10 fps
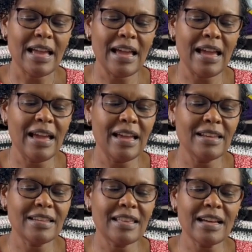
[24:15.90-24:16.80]

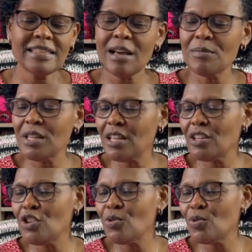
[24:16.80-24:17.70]
And that something
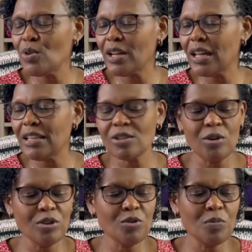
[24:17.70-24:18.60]
new is
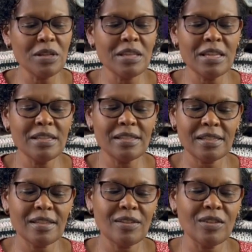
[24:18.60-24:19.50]
going to be these
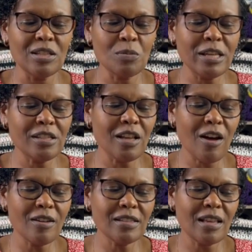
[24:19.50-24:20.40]
Christmas
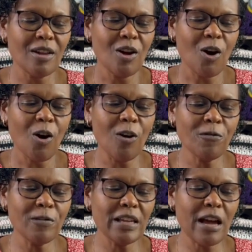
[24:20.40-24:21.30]
socks.
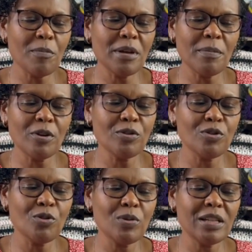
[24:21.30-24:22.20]
Hopefully I'll be able to
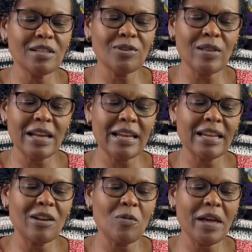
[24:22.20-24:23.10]
do it so that I
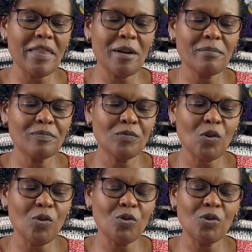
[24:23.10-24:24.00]
can wear them
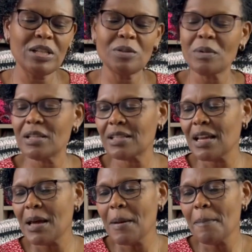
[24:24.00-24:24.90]
on Christmas.
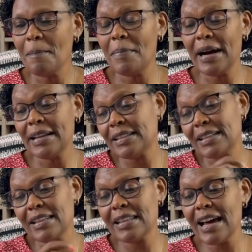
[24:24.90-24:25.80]
But
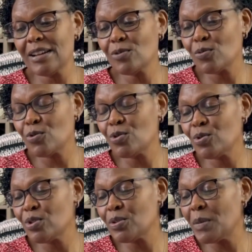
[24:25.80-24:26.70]
that
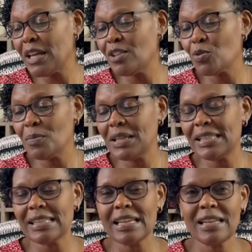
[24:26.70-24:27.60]
will remain to be
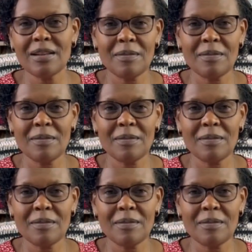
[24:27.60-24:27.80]
seen.